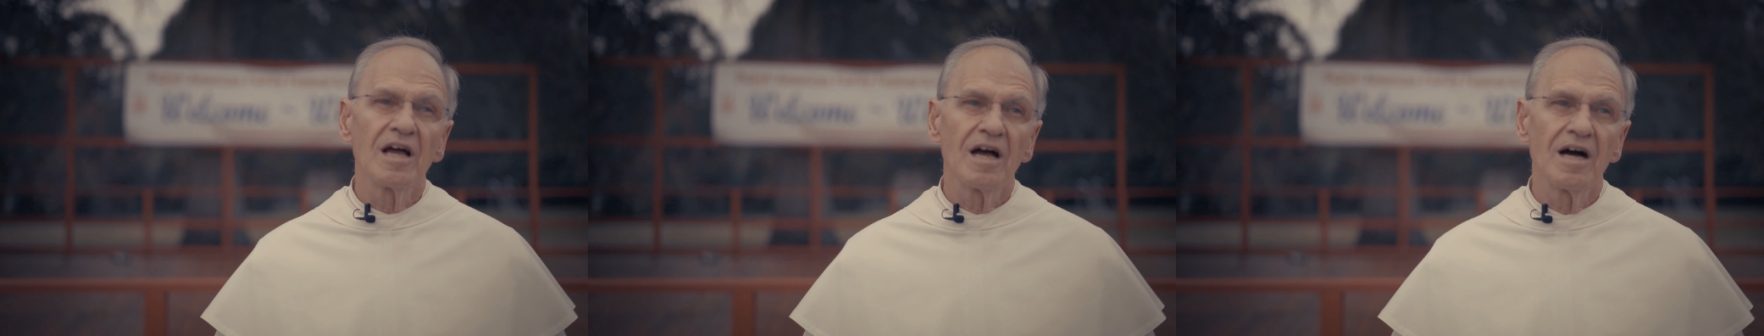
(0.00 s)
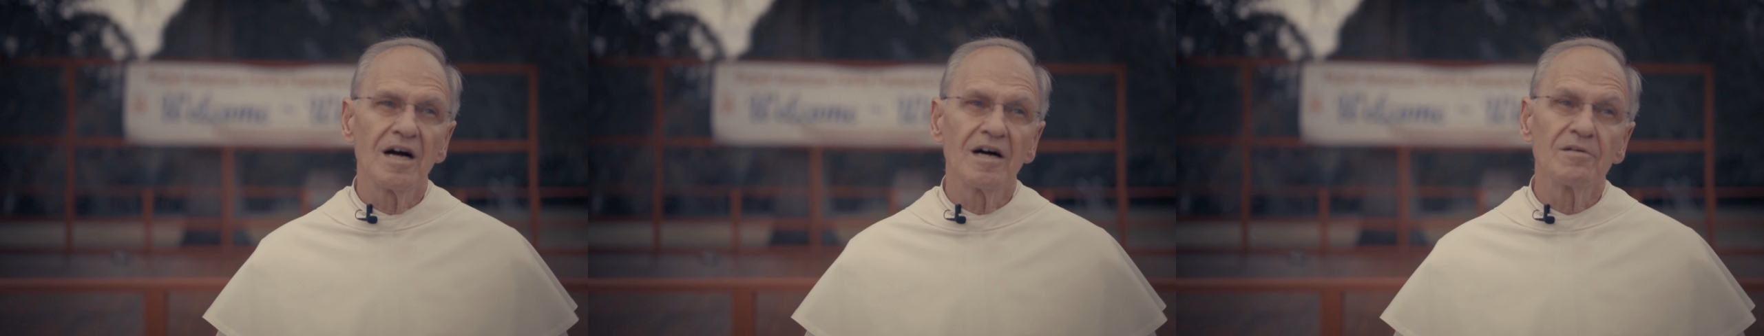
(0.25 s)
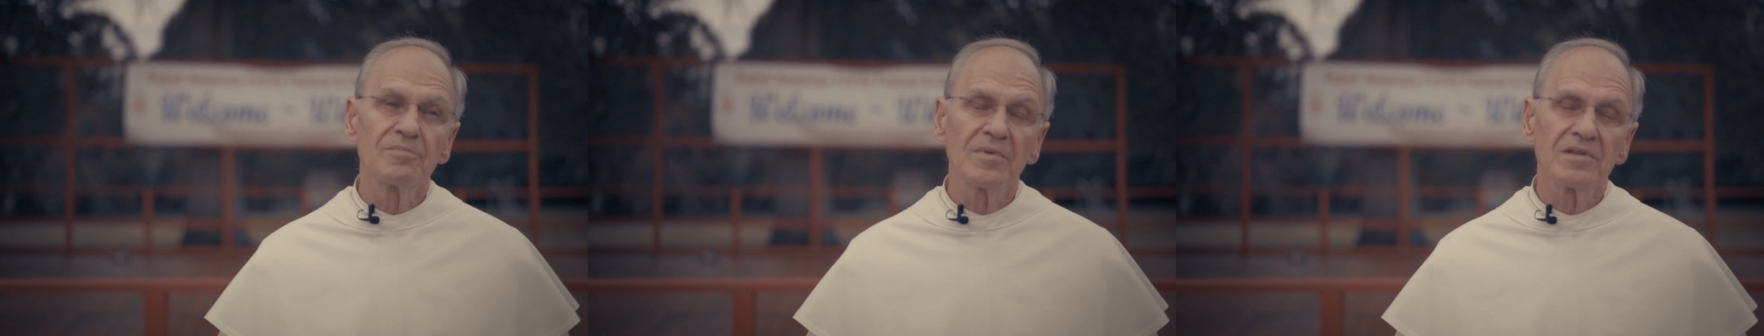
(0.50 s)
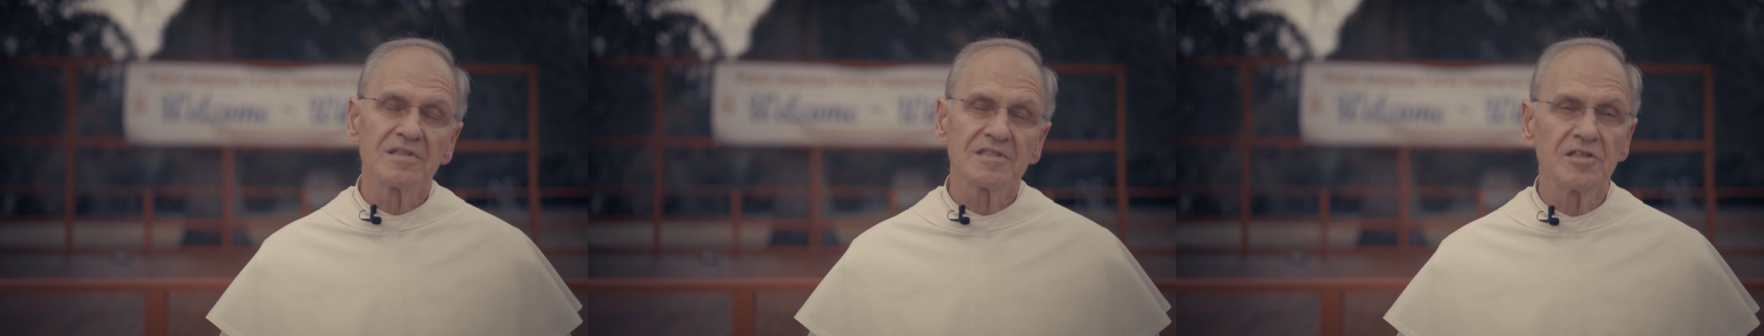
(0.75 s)
uh,
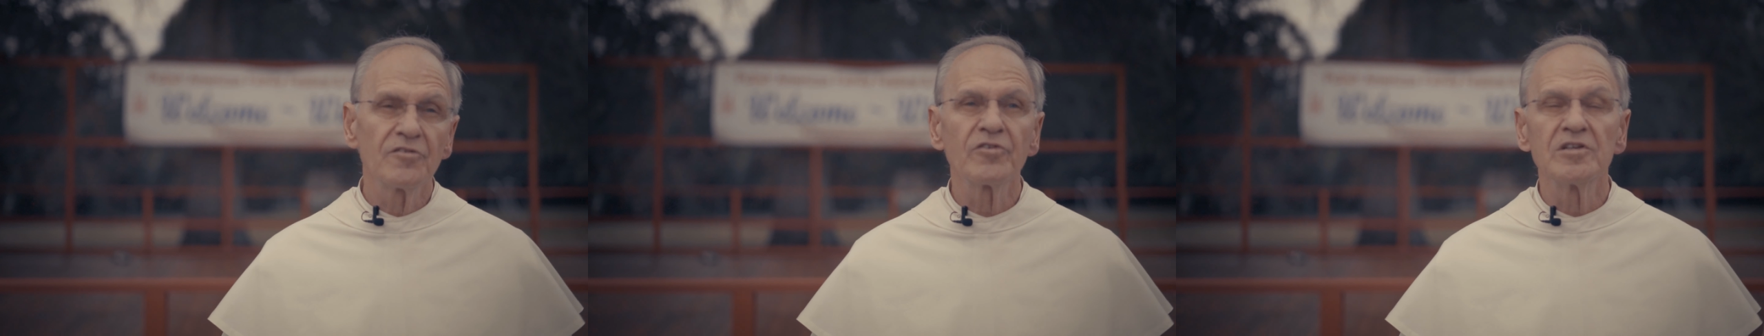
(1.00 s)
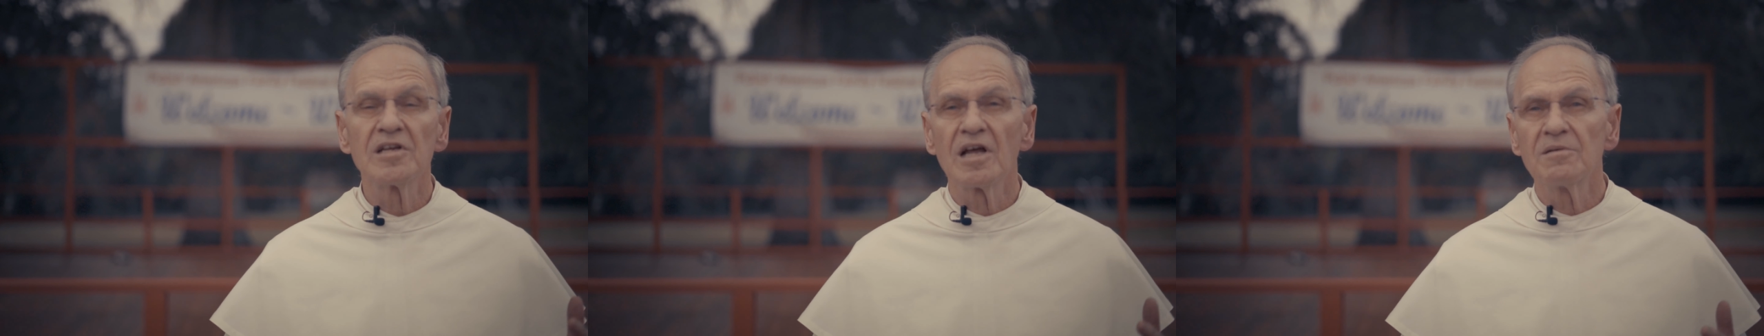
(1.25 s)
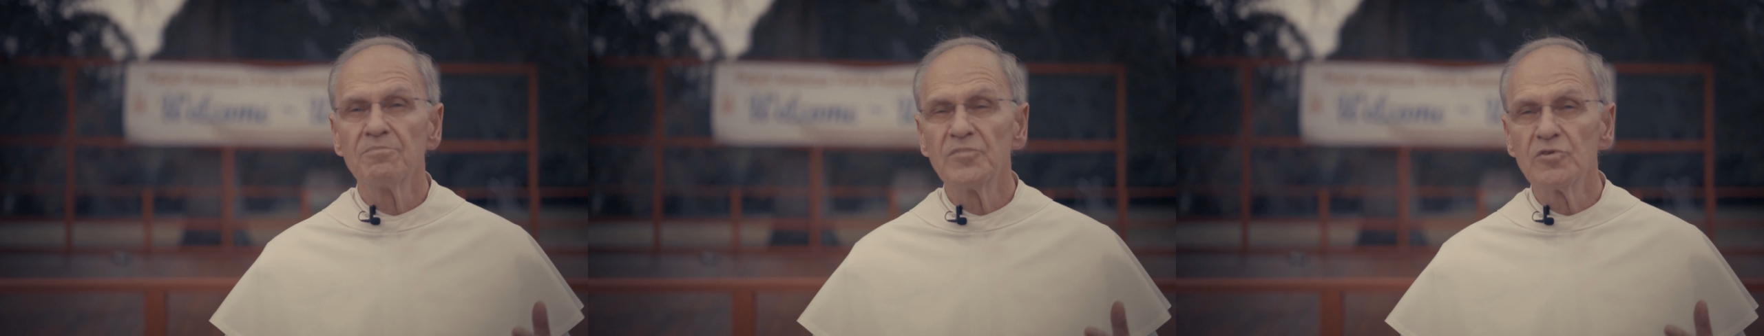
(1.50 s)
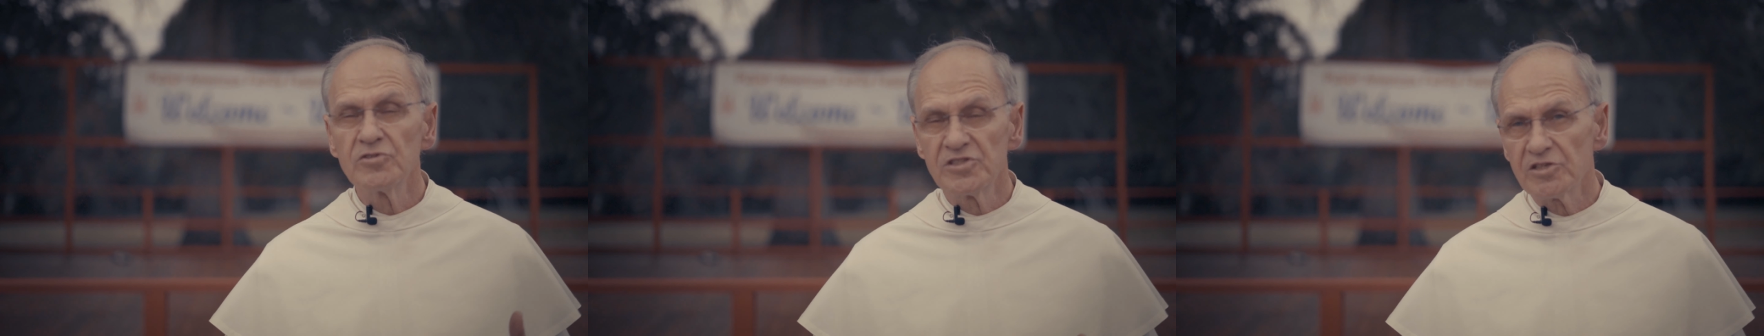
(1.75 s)
different
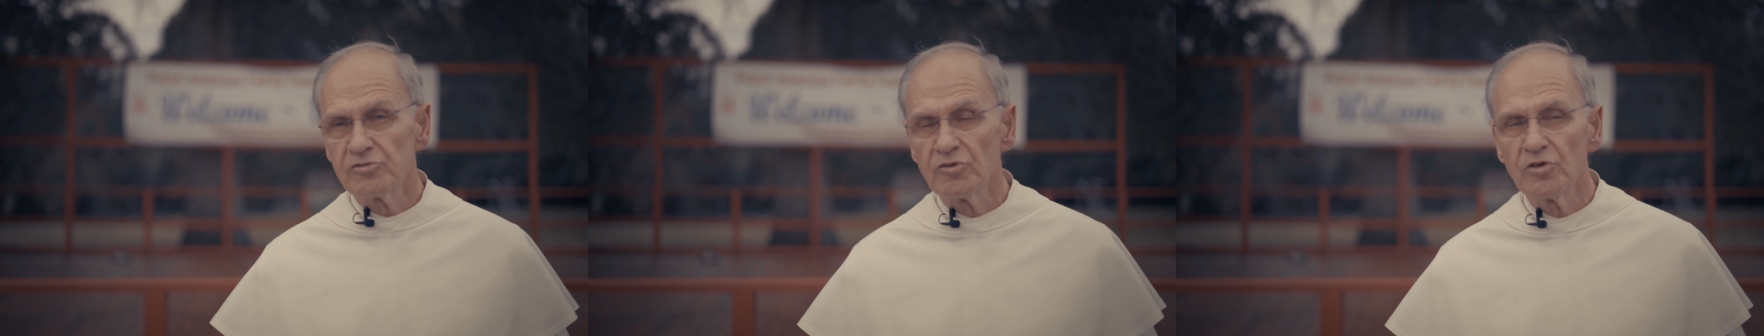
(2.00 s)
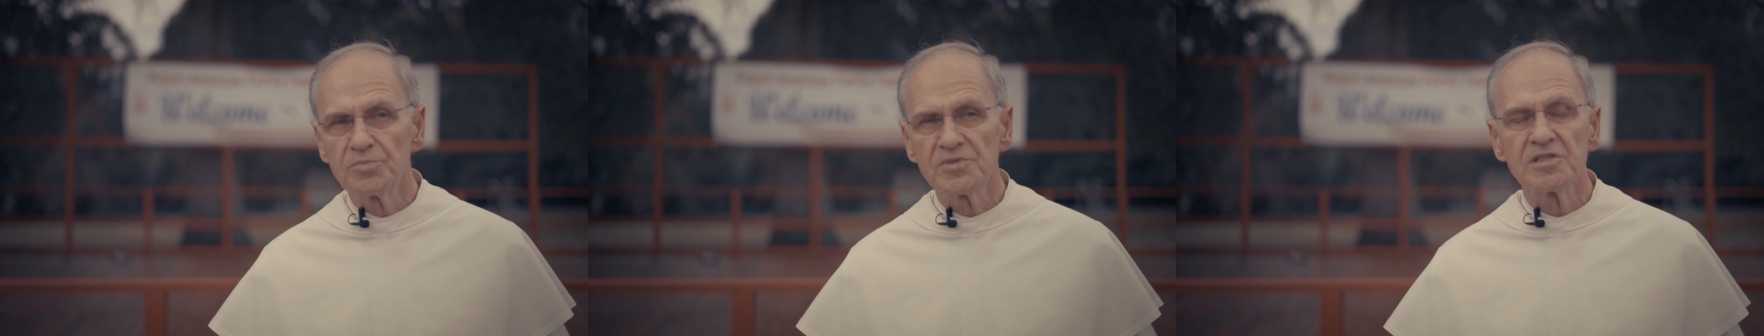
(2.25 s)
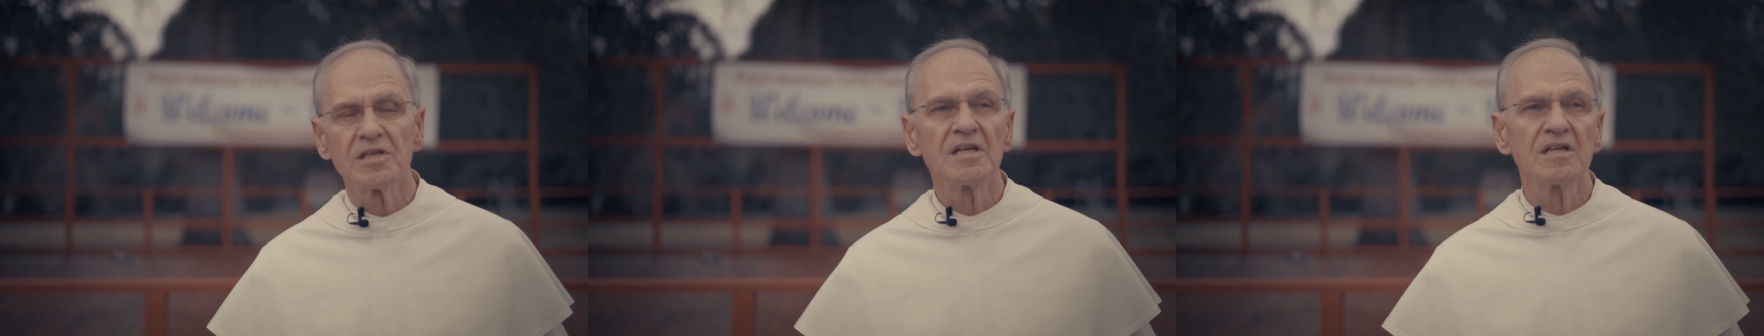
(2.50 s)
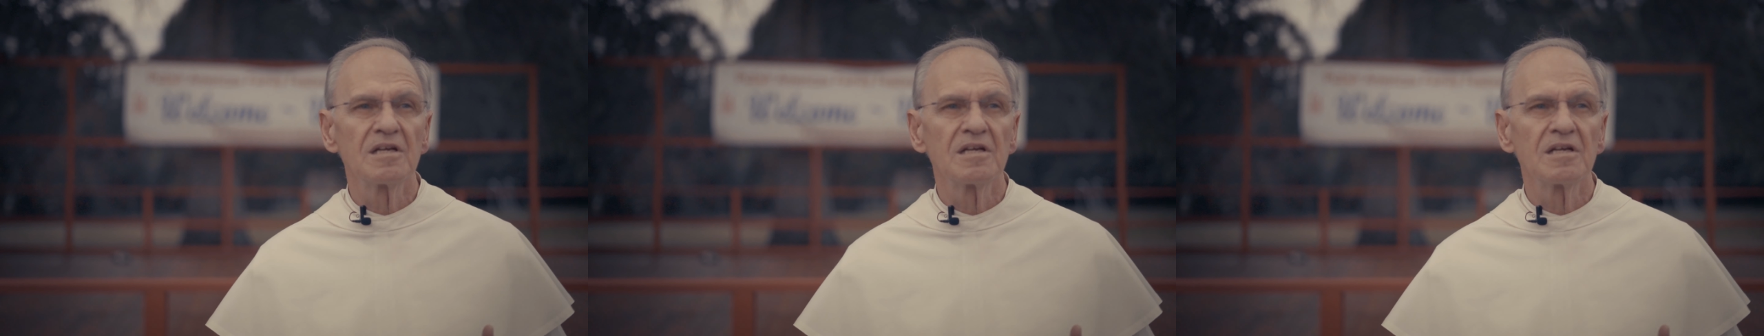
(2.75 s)
music groups,